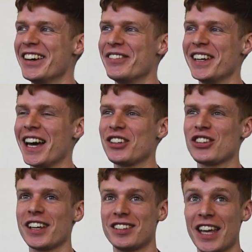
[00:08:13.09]
But no,
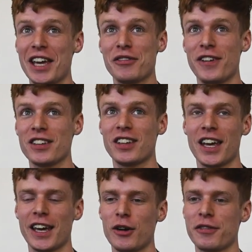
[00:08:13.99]
just like staying fit,
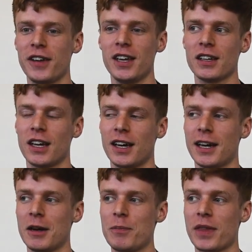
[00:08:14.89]
staying healthy.
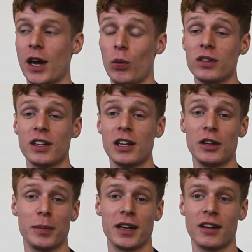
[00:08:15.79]
I once did a
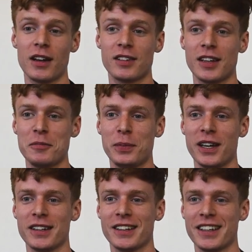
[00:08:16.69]
little bit of dancing,
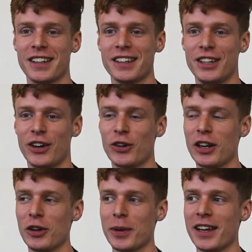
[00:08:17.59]
but I got
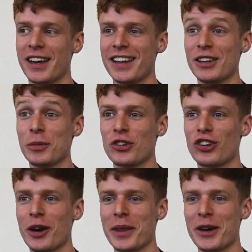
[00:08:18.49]
a little bit
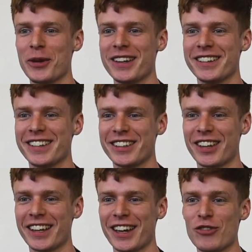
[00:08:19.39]
shy with that one. It's
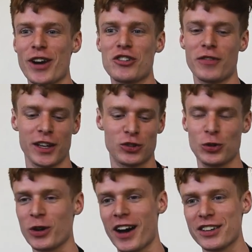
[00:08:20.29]
like a ratio of like
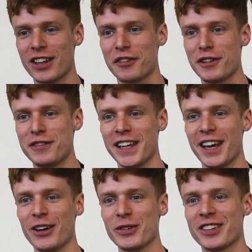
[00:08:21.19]
2 guys to like 50
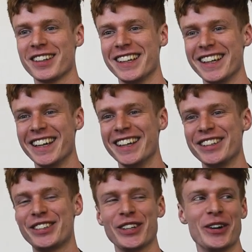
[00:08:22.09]
girls.
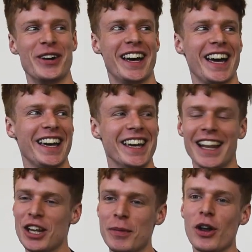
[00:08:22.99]
So a
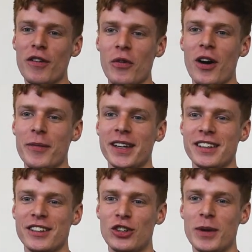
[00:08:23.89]
little bit
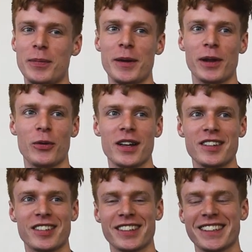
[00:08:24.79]
overwhelming, too many people at
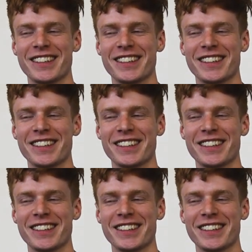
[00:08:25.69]
once.